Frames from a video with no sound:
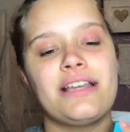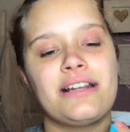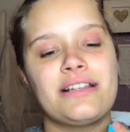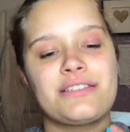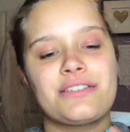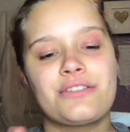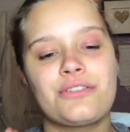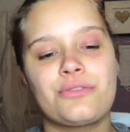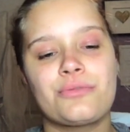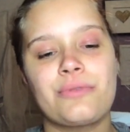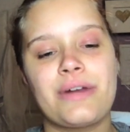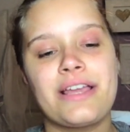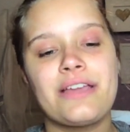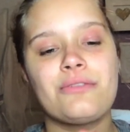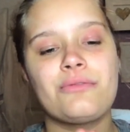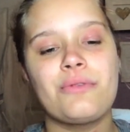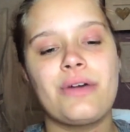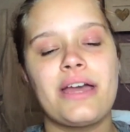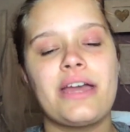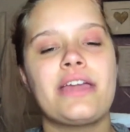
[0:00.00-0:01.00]
is a great
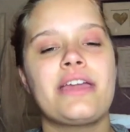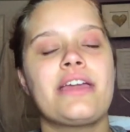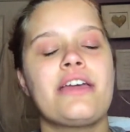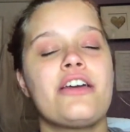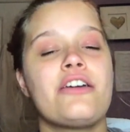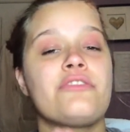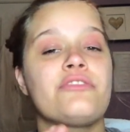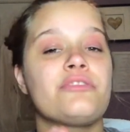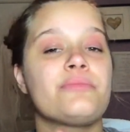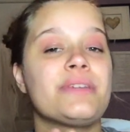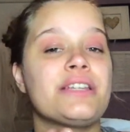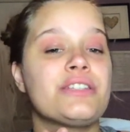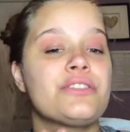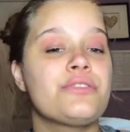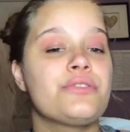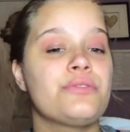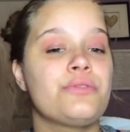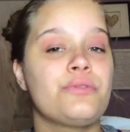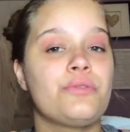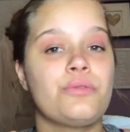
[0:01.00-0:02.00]
way for me
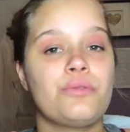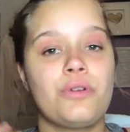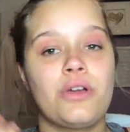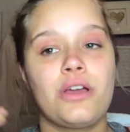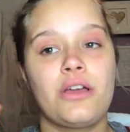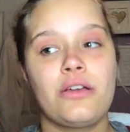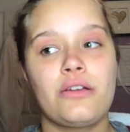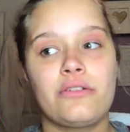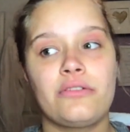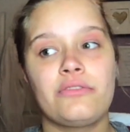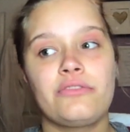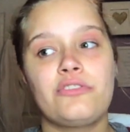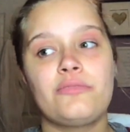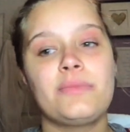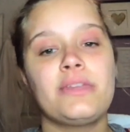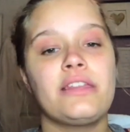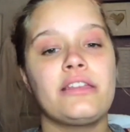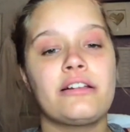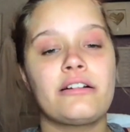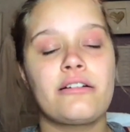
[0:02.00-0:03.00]
to
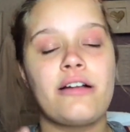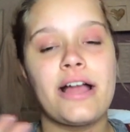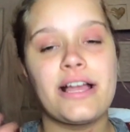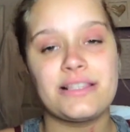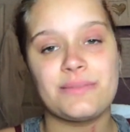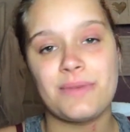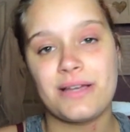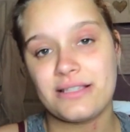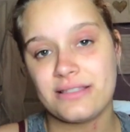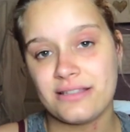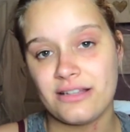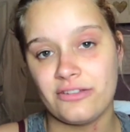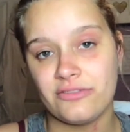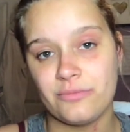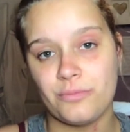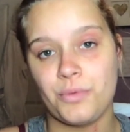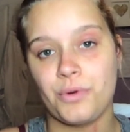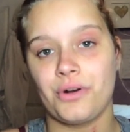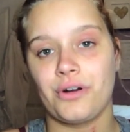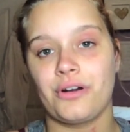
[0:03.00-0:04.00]
familiarize myself
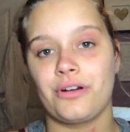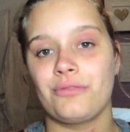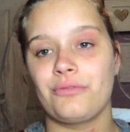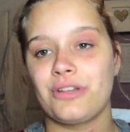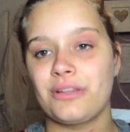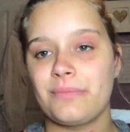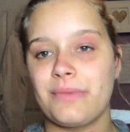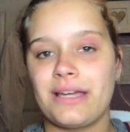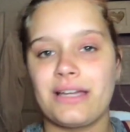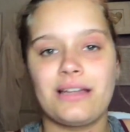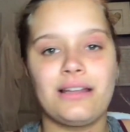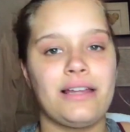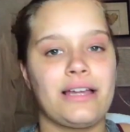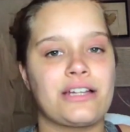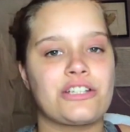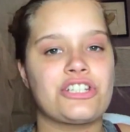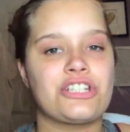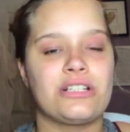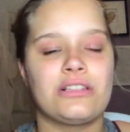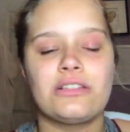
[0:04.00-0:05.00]
more with my
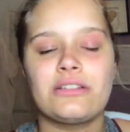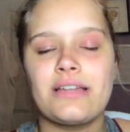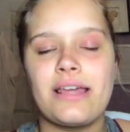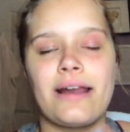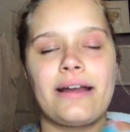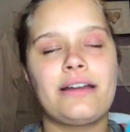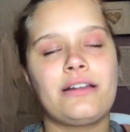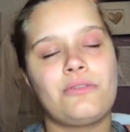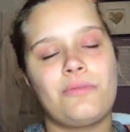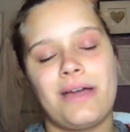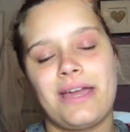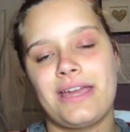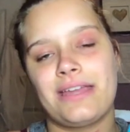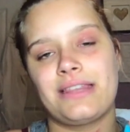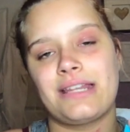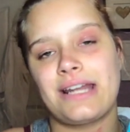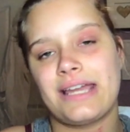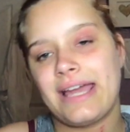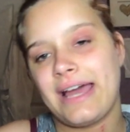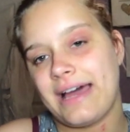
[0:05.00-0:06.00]
collection and look at it in a way
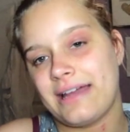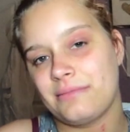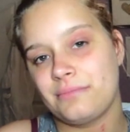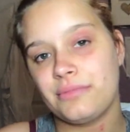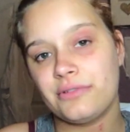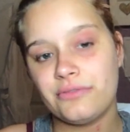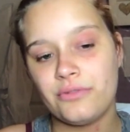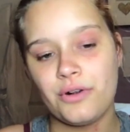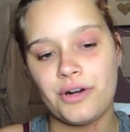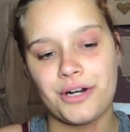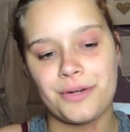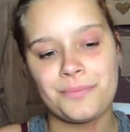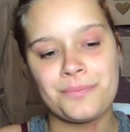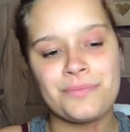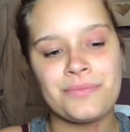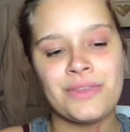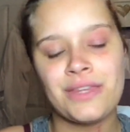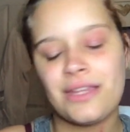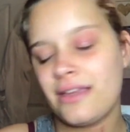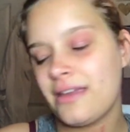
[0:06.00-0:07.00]
that I hadn't before.
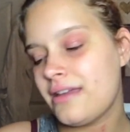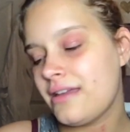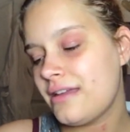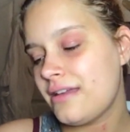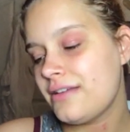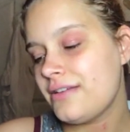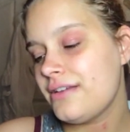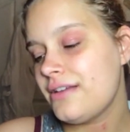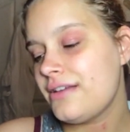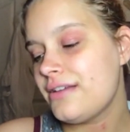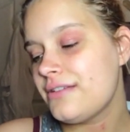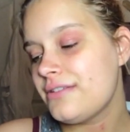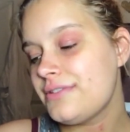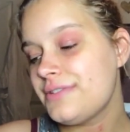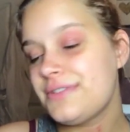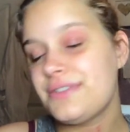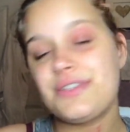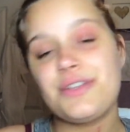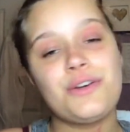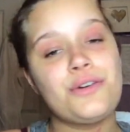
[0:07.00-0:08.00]

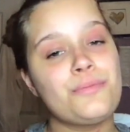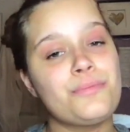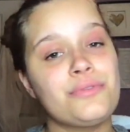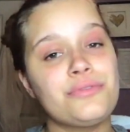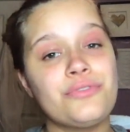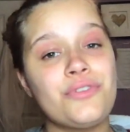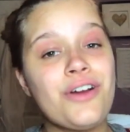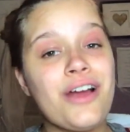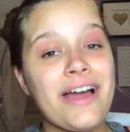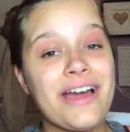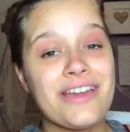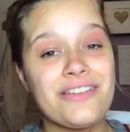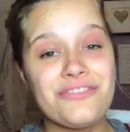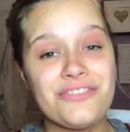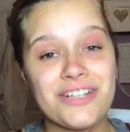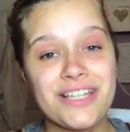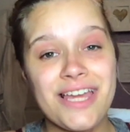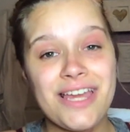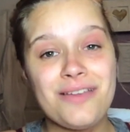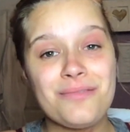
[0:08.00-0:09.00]
So before I
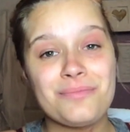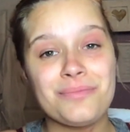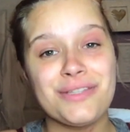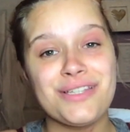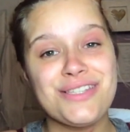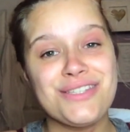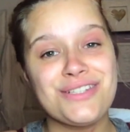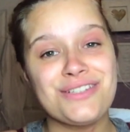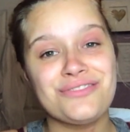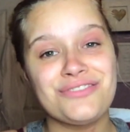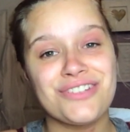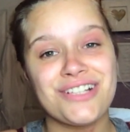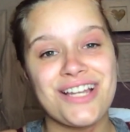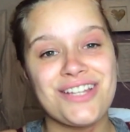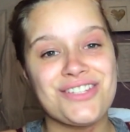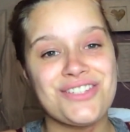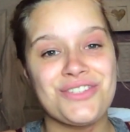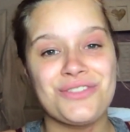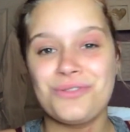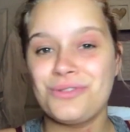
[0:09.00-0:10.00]
forget, please don't forget
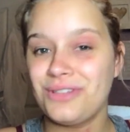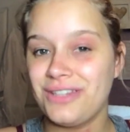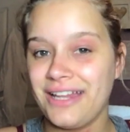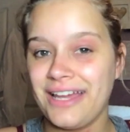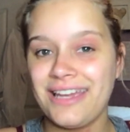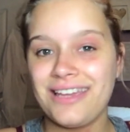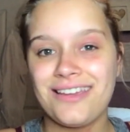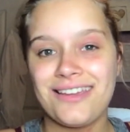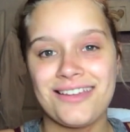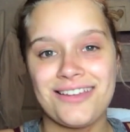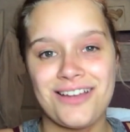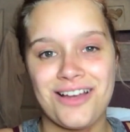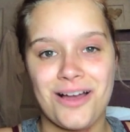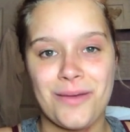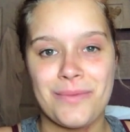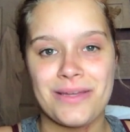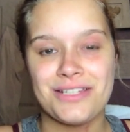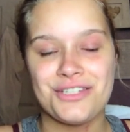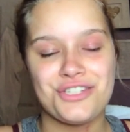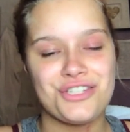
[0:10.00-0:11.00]
to like,
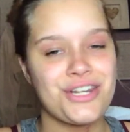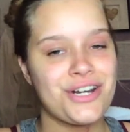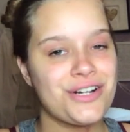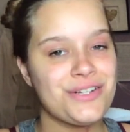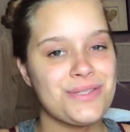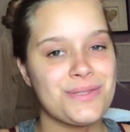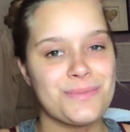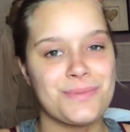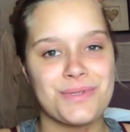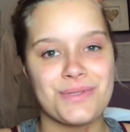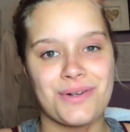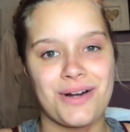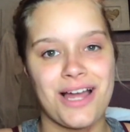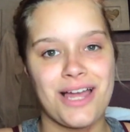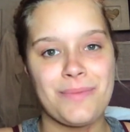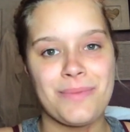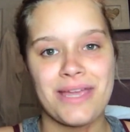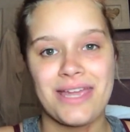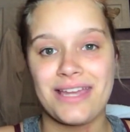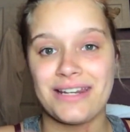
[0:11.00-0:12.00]
comment, share,
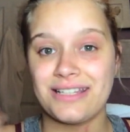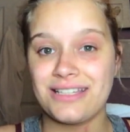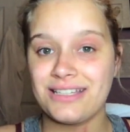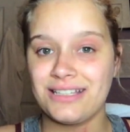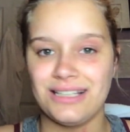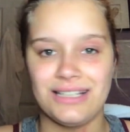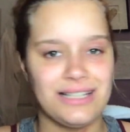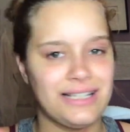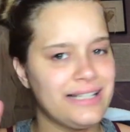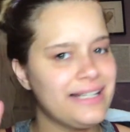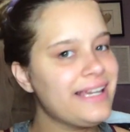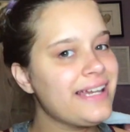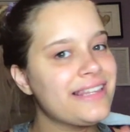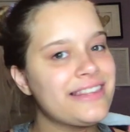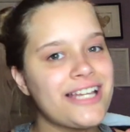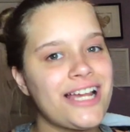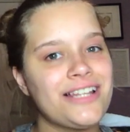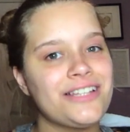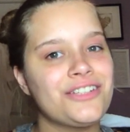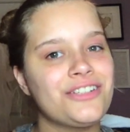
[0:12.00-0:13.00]
subscribe, and click
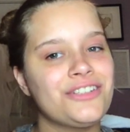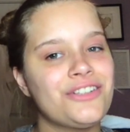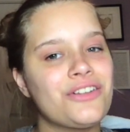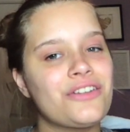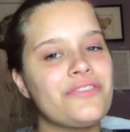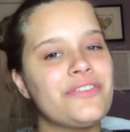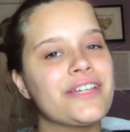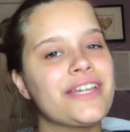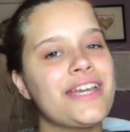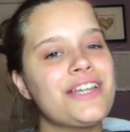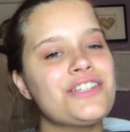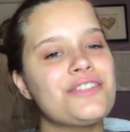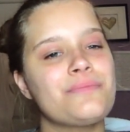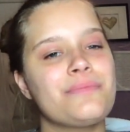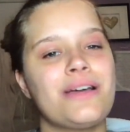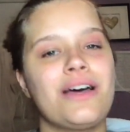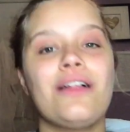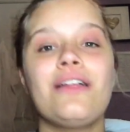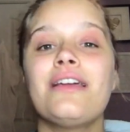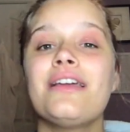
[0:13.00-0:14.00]
that little notification
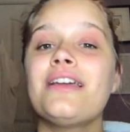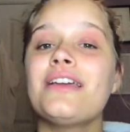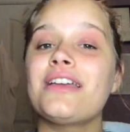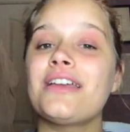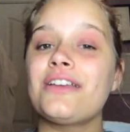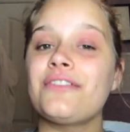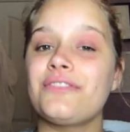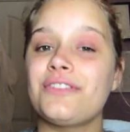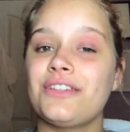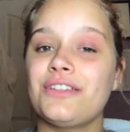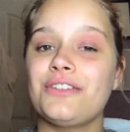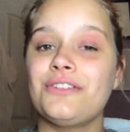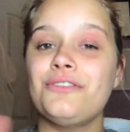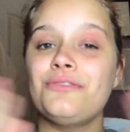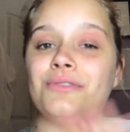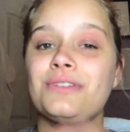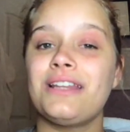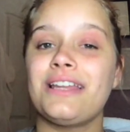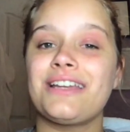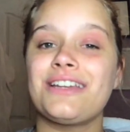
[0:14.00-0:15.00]
bell if you
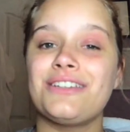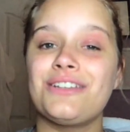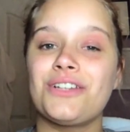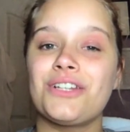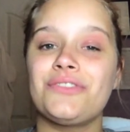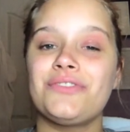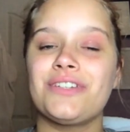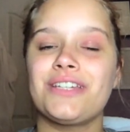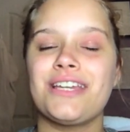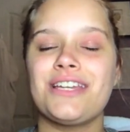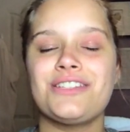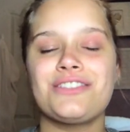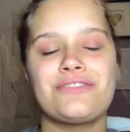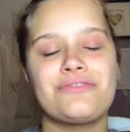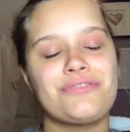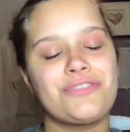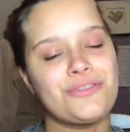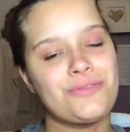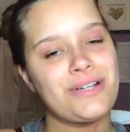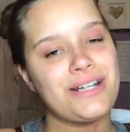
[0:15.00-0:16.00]
would like a notification
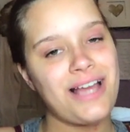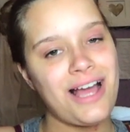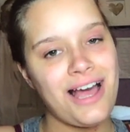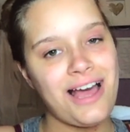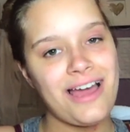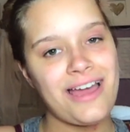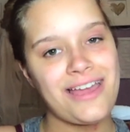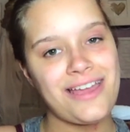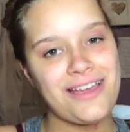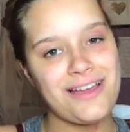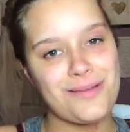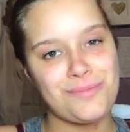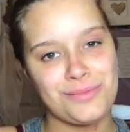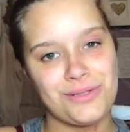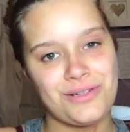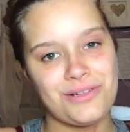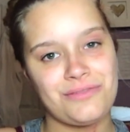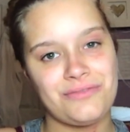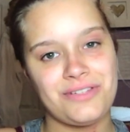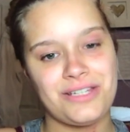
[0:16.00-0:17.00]
for when I
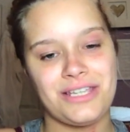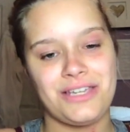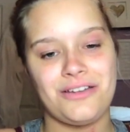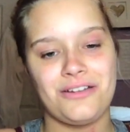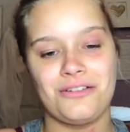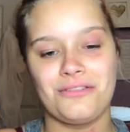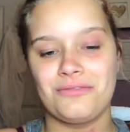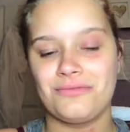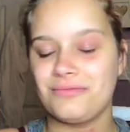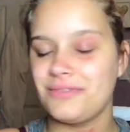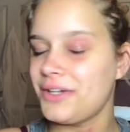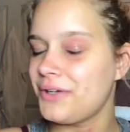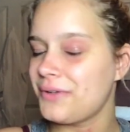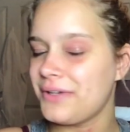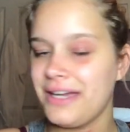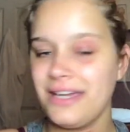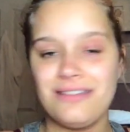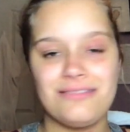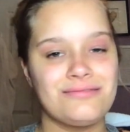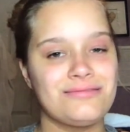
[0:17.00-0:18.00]
upload a video.
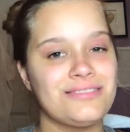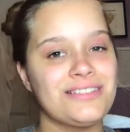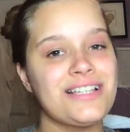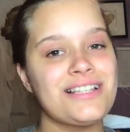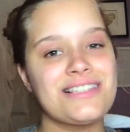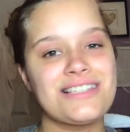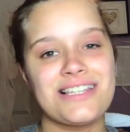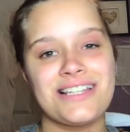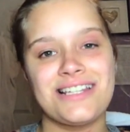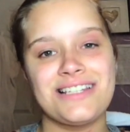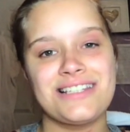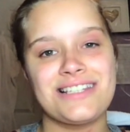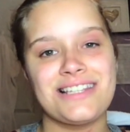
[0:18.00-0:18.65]
Okay, let's get into